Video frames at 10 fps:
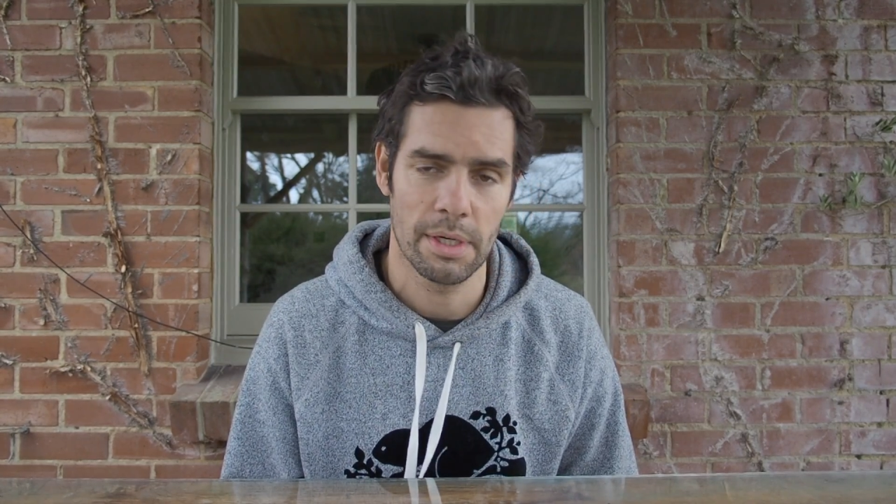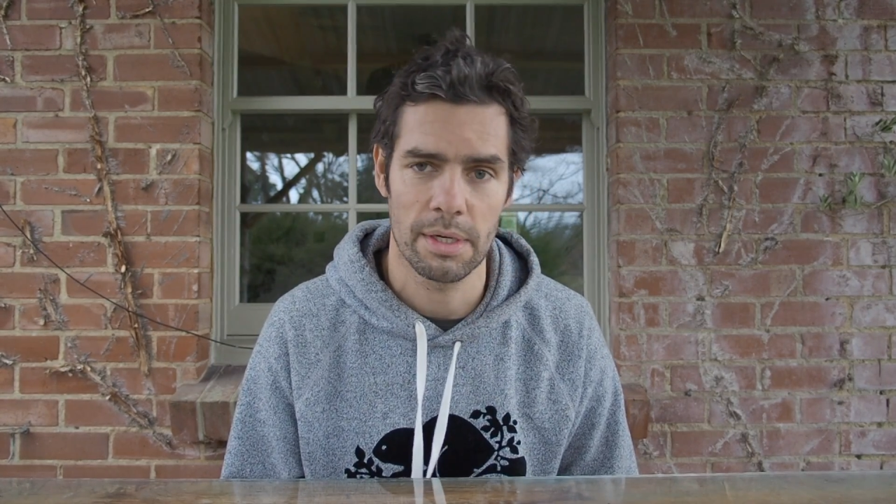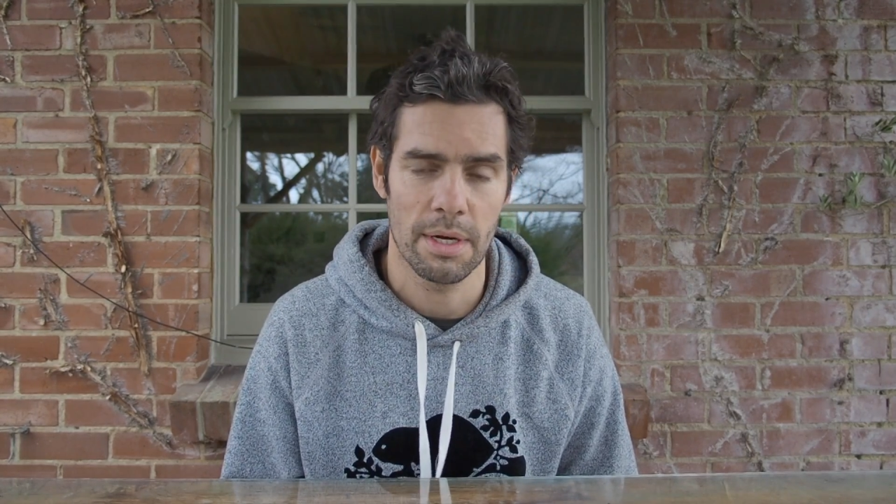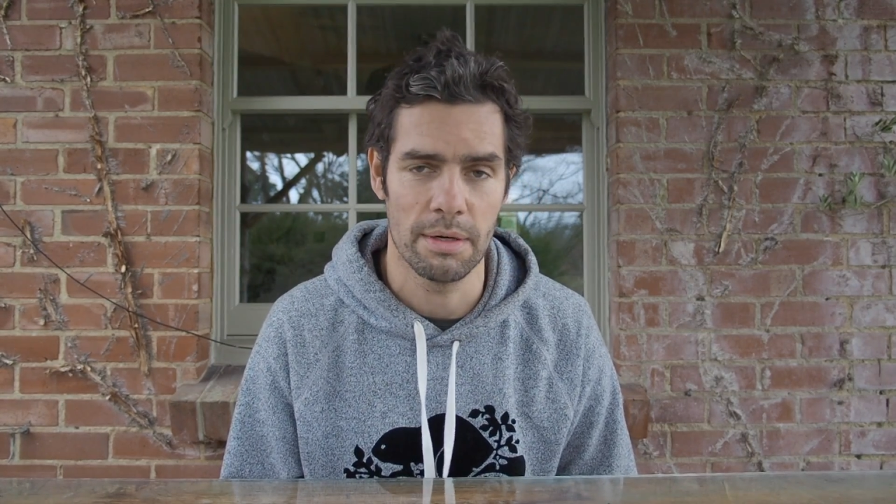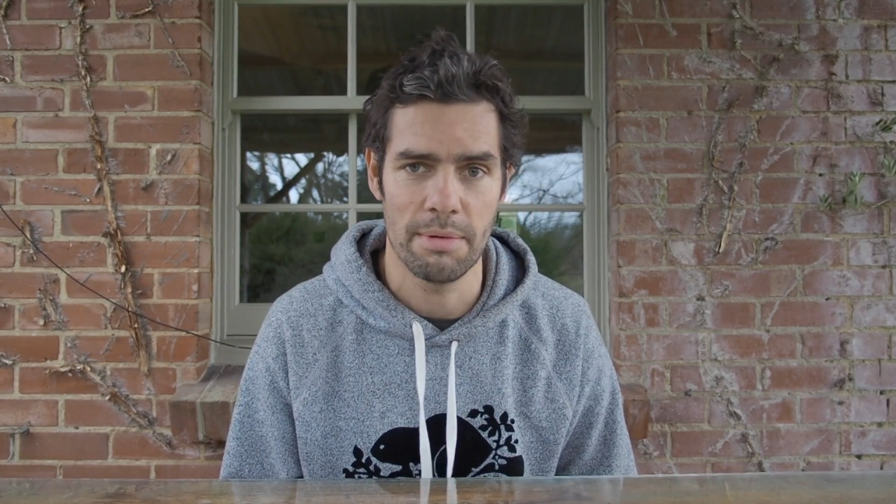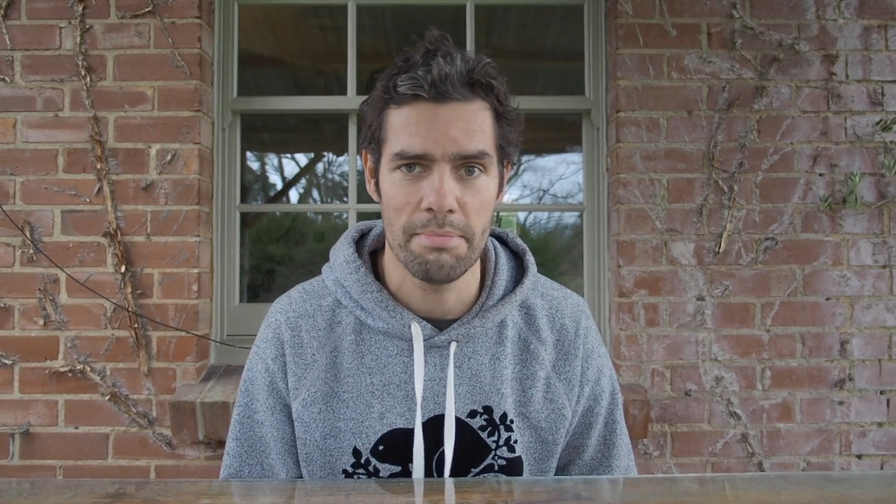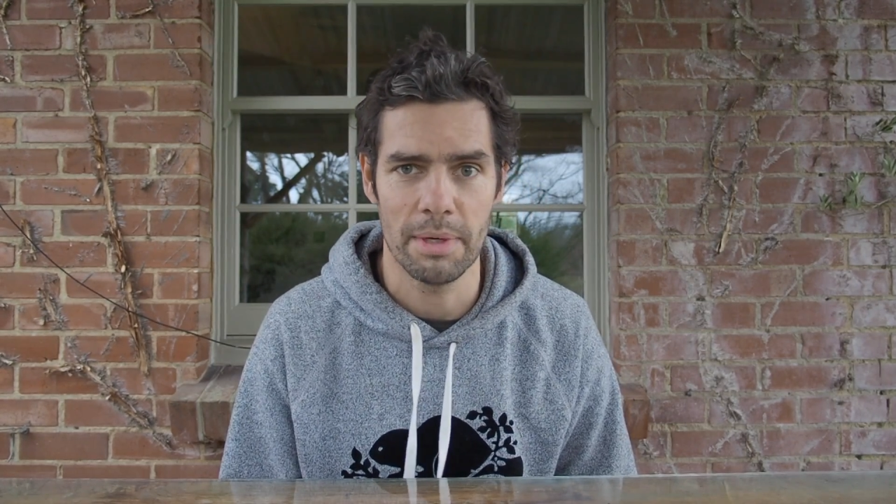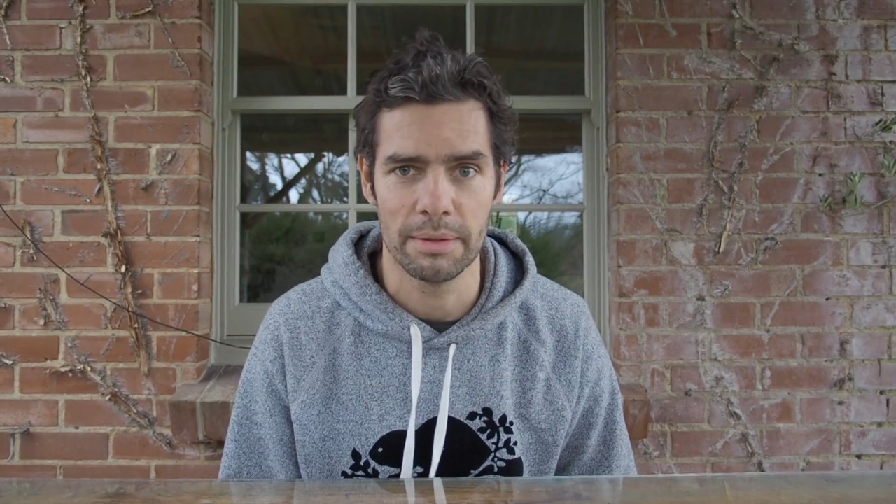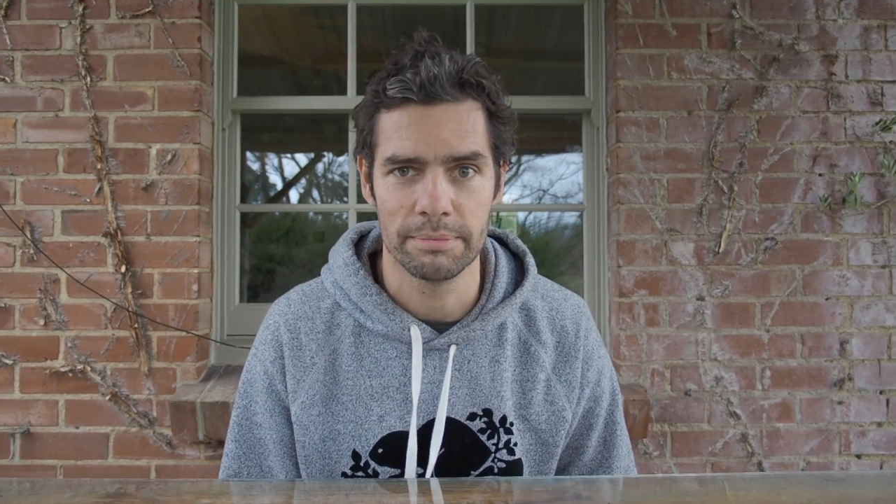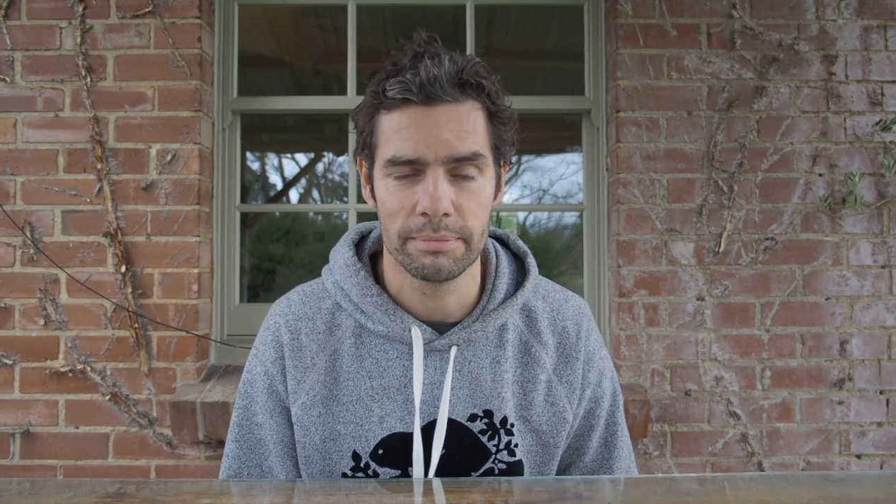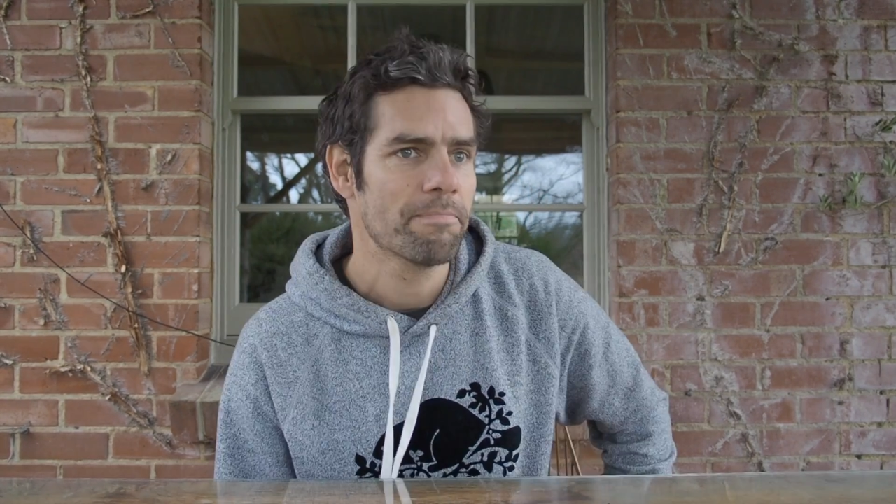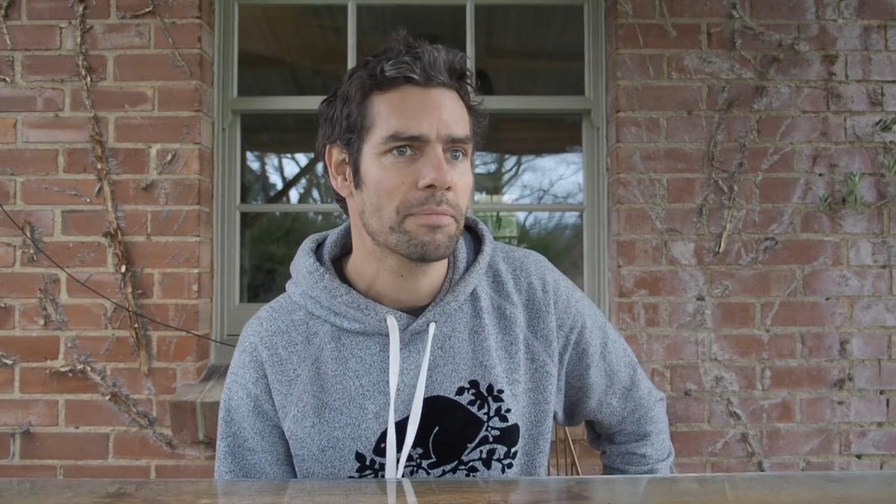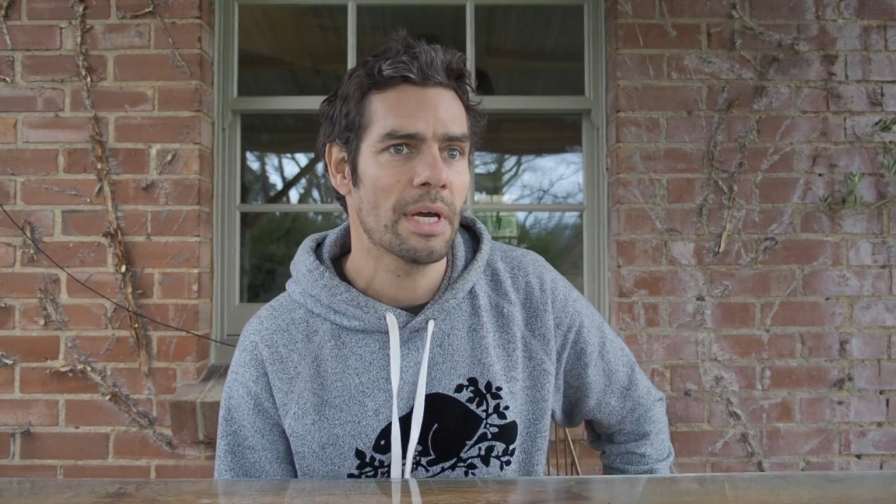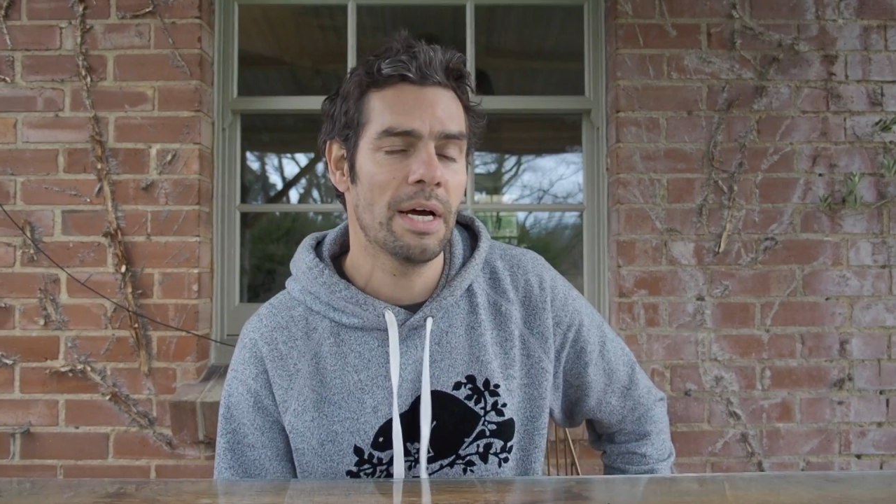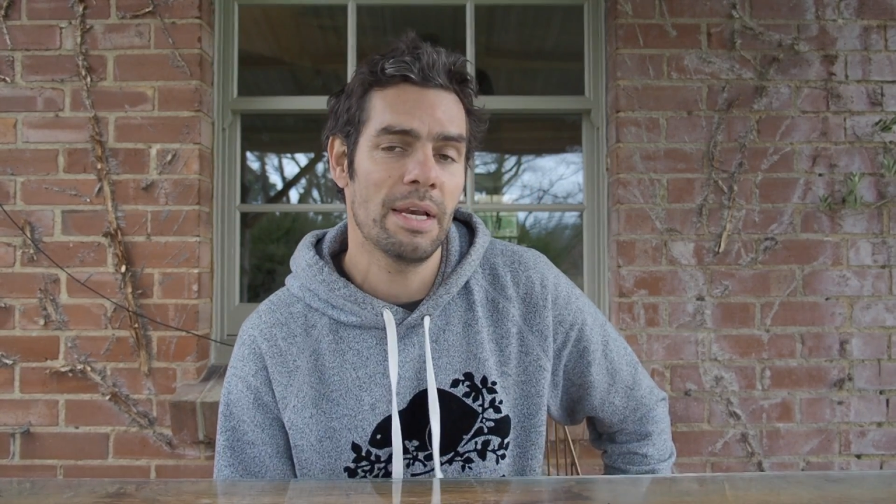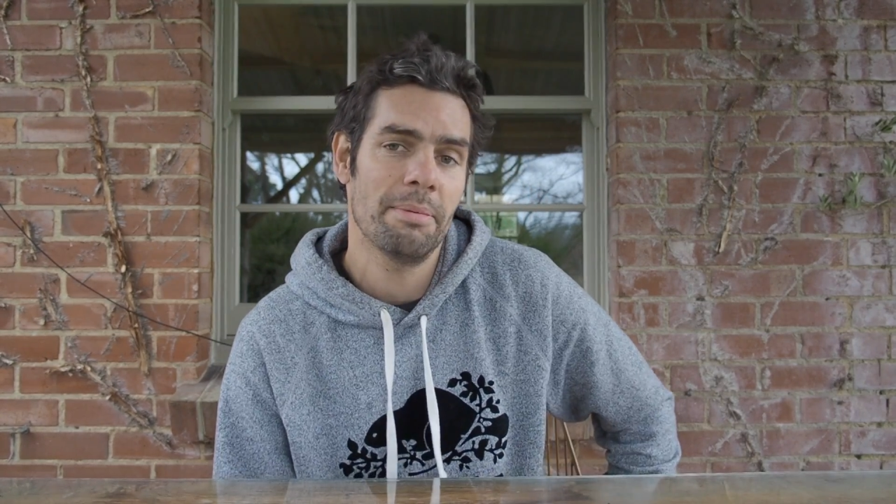Can't remember. Uh,